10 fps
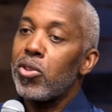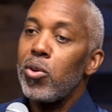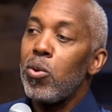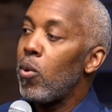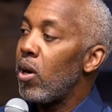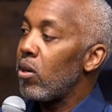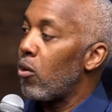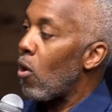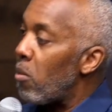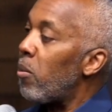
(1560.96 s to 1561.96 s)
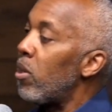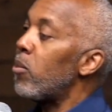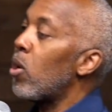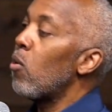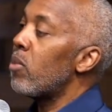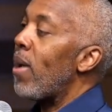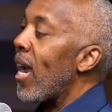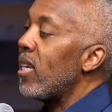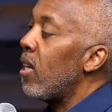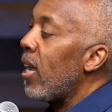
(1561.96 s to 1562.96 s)
through what grandma and them told us
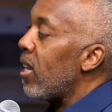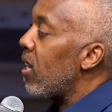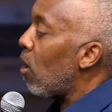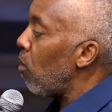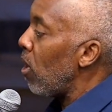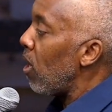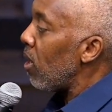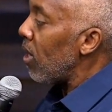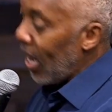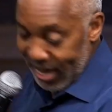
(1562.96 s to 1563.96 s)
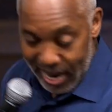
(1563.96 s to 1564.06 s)
back in the day that ain't